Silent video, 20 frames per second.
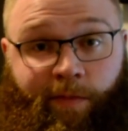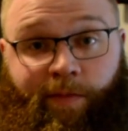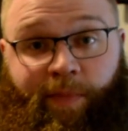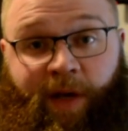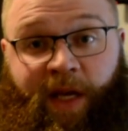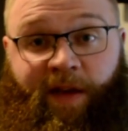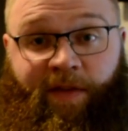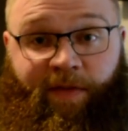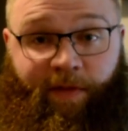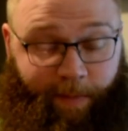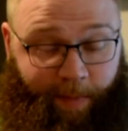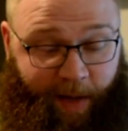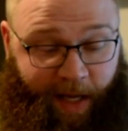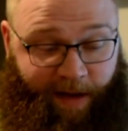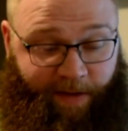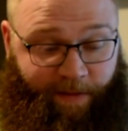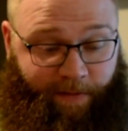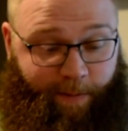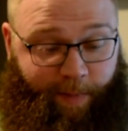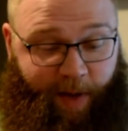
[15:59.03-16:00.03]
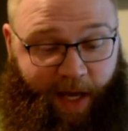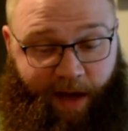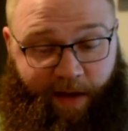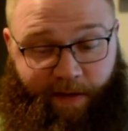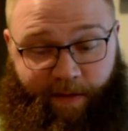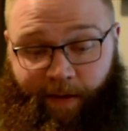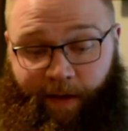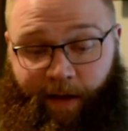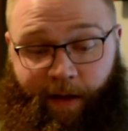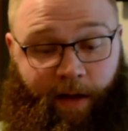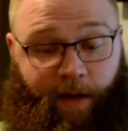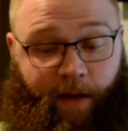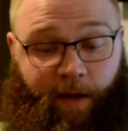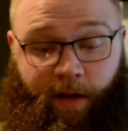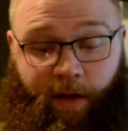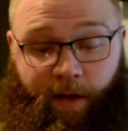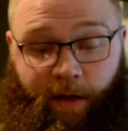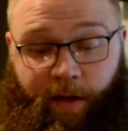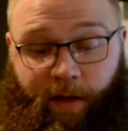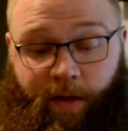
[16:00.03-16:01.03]
Beef, beef, beef,
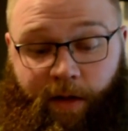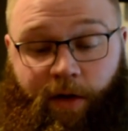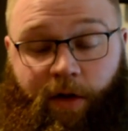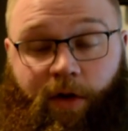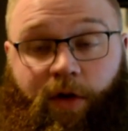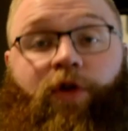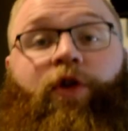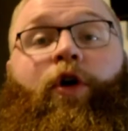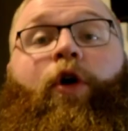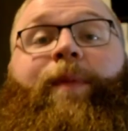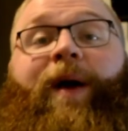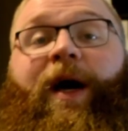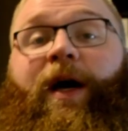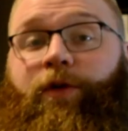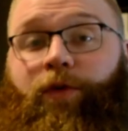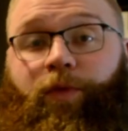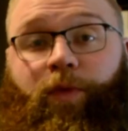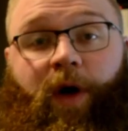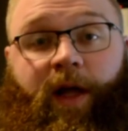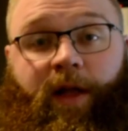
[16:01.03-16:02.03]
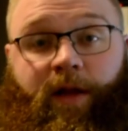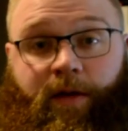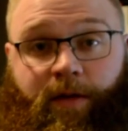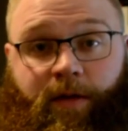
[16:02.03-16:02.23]
no matter what.